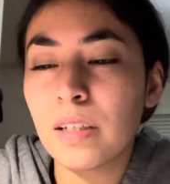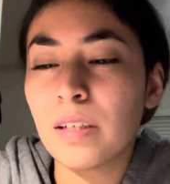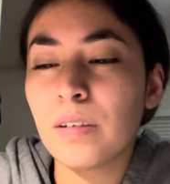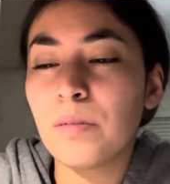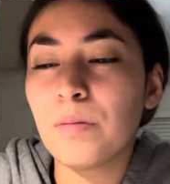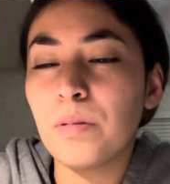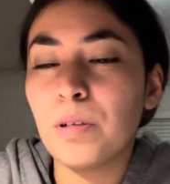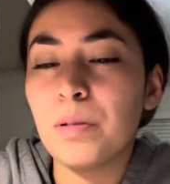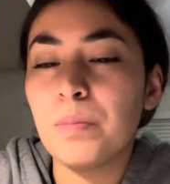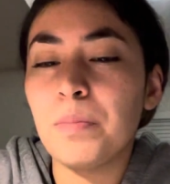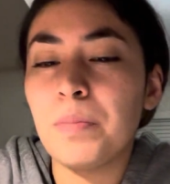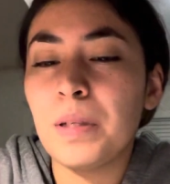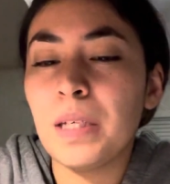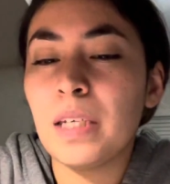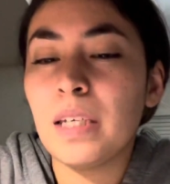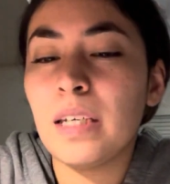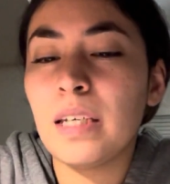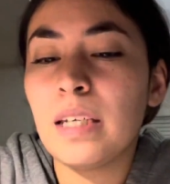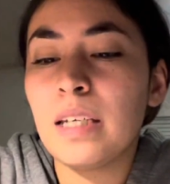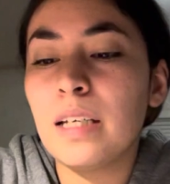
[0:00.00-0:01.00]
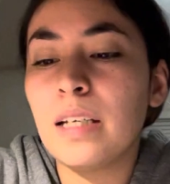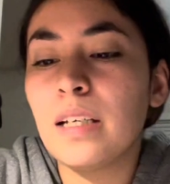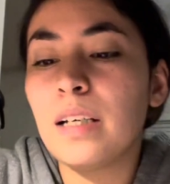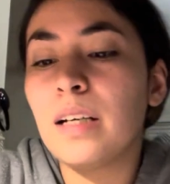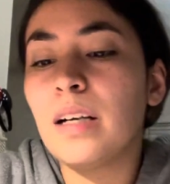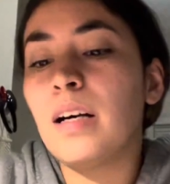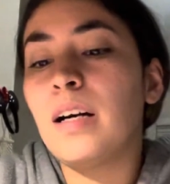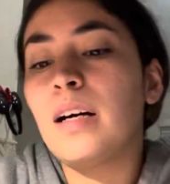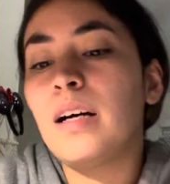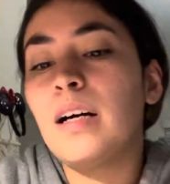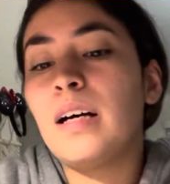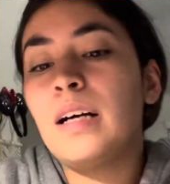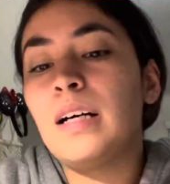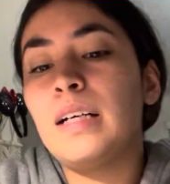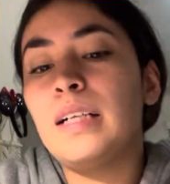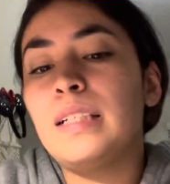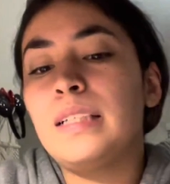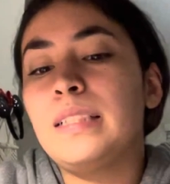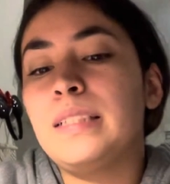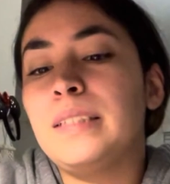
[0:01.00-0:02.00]
would be,
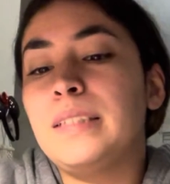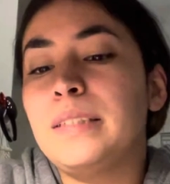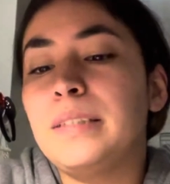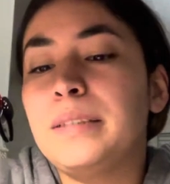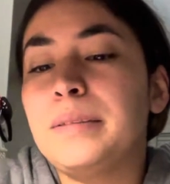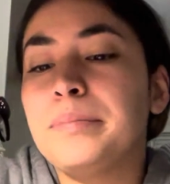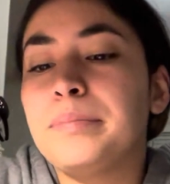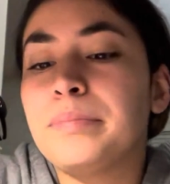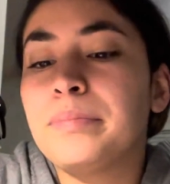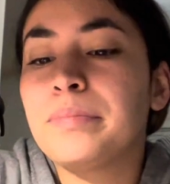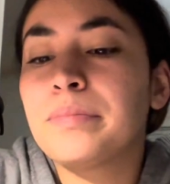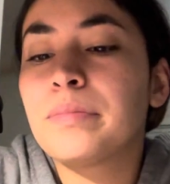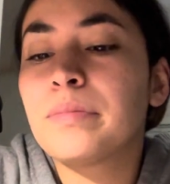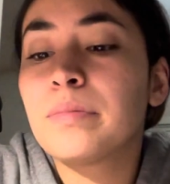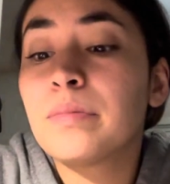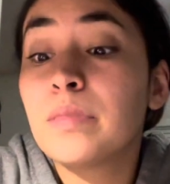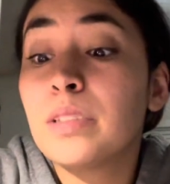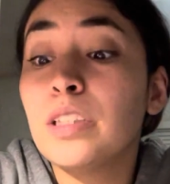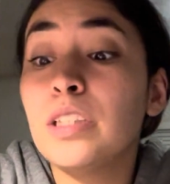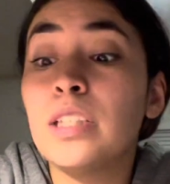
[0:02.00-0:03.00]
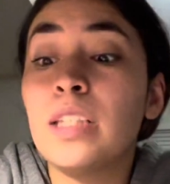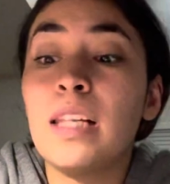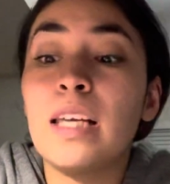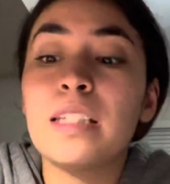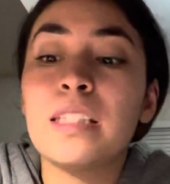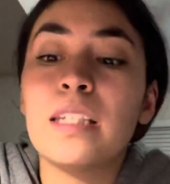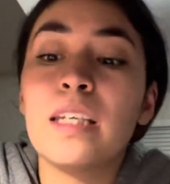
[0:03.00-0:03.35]
let's